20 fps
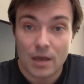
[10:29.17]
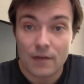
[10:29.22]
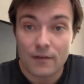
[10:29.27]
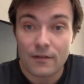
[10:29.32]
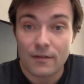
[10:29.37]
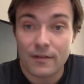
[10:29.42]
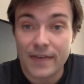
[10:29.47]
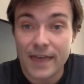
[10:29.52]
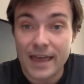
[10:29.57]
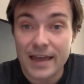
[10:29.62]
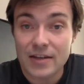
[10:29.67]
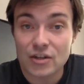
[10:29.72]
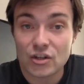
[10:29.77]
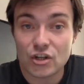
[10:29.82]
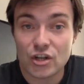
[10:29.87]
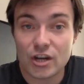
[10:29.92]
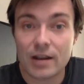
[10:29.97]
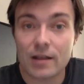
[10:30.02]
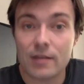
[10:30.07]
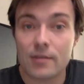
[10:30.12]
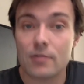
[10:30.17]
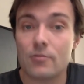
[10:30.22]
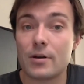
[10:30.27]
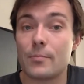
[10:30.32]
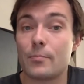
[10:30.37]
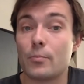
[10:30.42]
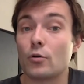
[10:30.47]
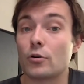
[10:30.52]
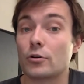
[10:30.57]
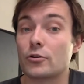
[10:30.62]
Then share the
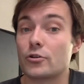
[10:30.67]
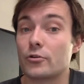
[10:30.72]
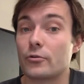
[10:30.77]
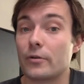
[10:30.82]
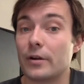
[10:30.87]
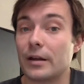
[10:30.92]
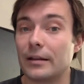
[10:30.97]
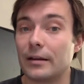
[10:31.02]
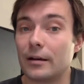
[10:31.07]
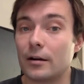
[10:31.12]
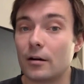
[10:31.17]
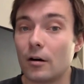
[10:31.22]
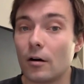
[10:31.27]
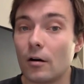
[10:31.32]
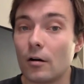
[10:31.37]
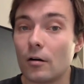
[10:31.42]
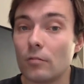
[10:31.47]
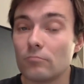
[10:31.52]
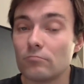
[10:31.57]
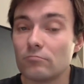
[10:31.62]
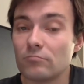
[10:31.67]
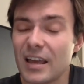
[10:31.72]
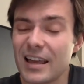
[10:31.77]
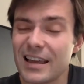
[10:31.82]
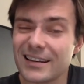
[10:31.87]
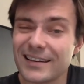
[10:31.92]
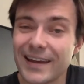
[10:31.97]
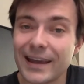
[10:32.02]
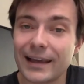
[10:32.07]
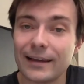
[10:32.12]
report during the call
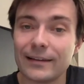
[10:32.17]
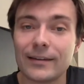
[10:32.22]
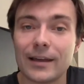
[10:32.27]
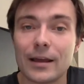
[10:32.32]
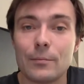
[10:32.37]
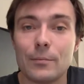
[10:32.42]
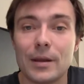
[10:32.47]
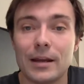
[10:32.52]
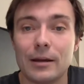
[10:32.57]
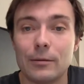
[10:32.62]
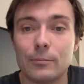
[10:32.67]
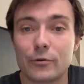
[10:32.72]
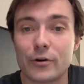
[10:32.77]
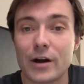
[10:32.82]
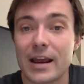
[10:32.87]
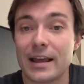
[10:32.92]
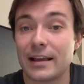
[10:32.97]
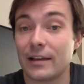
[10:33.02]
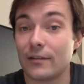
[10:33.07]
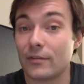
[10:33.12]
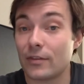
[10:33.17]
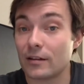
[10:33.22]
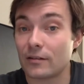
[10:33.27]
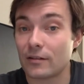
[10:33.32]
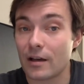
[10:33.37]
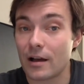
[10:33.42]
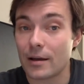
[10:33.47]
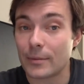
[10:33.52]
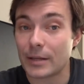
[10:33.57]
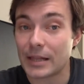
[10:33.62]
and take a 10-minute break if the
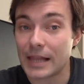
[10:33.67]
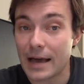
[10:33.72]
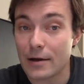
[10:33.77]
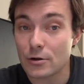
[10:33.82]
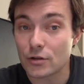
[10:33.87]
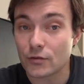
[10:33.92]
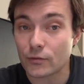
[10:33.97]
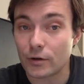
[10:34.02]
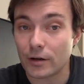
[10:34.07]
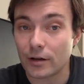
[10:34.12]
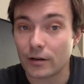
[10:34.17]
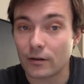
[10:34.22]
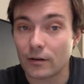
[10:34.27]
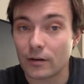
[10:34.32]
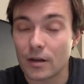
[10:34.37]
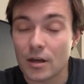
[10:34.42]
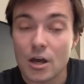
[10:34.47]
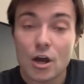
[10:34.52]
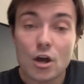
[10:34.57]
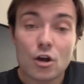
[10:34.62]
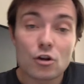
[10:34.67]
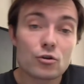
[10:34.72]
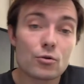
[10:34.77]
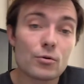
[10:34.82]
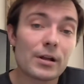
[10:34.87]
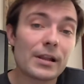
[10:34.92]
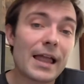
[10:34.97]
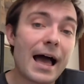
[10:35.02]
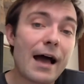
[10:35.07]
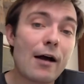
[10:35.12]
time allows for it, to
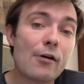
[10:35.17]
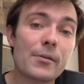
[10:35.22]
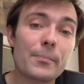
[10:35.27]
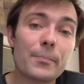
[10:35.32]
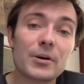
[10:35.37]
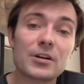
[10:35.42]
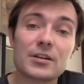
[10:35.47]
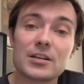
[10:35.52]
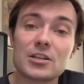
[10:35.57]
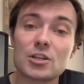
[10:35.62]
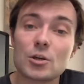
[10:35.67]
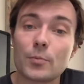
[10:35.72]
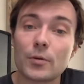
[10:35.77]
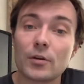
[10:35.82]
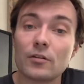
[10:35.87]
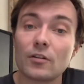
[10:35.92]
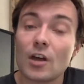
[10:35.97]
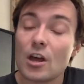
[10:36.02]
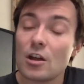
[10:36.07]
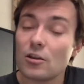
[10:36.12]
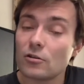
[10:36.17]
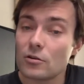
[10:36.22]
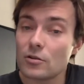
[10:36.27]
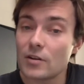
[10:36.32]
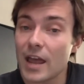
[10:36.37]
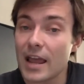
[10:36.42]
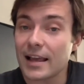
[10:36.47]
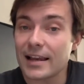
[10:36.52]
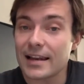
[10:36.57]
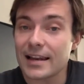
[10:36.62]
allow the participant to
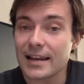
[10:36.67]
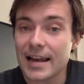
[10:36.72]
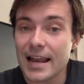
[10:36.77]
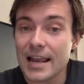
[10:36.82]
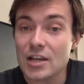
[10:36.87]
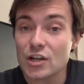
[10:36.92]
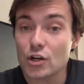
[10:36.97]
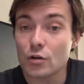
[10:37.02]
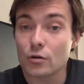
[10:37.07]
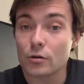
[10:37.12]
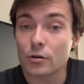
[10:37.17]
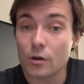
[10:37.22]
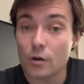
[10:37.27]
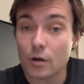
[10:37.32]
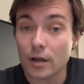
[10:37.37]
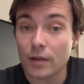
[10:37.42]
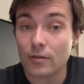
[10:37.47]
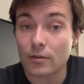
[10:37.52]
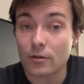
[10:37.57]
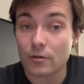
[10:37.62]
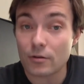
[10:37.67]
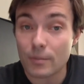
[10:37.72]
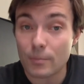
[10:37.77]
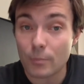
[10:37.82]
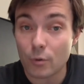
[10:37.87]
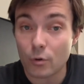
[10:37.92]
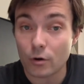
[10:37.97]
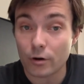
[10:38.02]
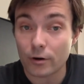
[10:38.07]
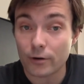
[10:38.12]
take an initial look at the
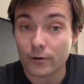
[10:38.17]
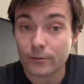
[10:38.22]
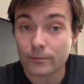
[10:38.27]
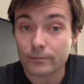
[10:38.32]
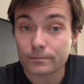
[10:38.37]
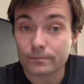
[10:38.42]
report.